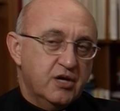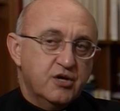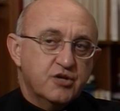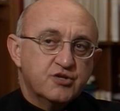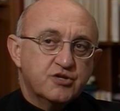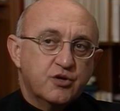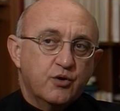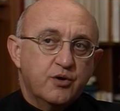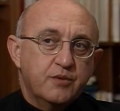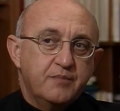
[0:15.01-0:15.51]

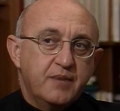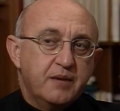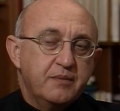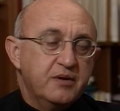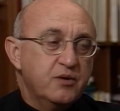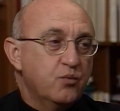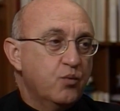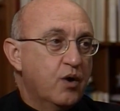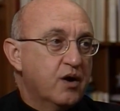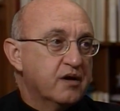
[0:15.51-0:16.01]
So it may be
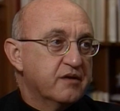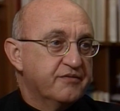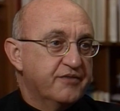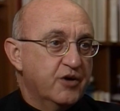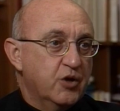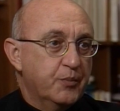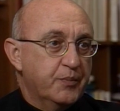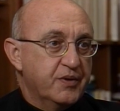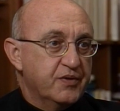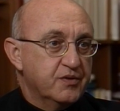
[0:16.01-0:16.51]
one of
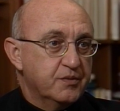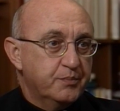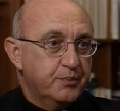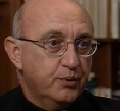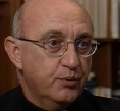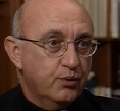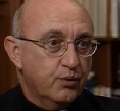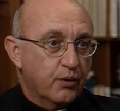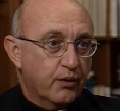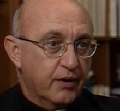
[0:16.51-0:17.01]
helping the
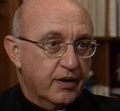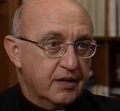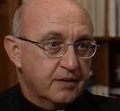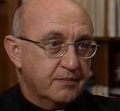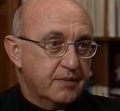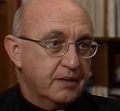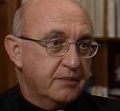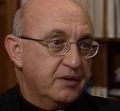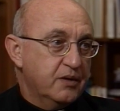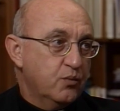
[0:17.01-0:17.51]
poor. It
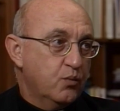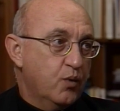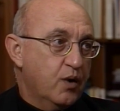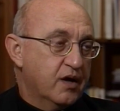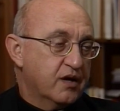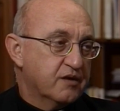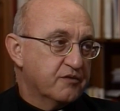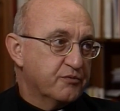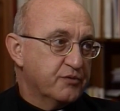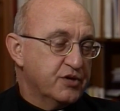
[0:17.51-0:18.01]
may be
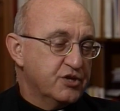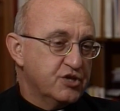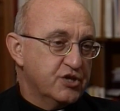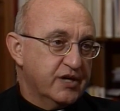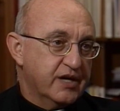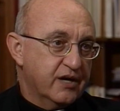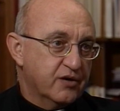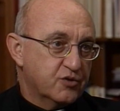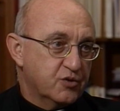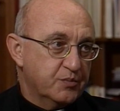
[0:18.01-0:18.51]
one of
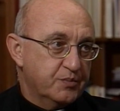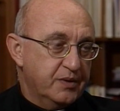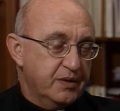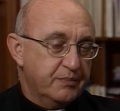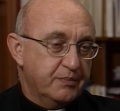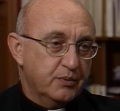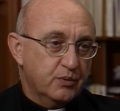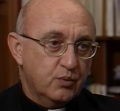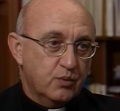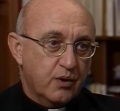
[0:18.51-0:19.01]
reaching out to
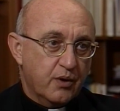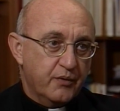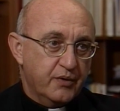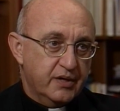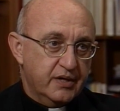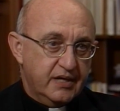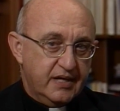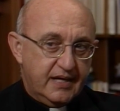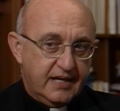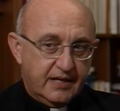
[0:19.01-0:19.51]
people who are
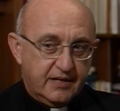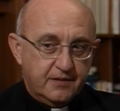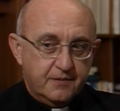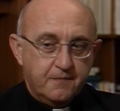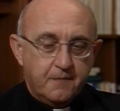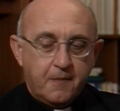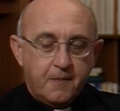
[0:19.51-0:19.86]
in need.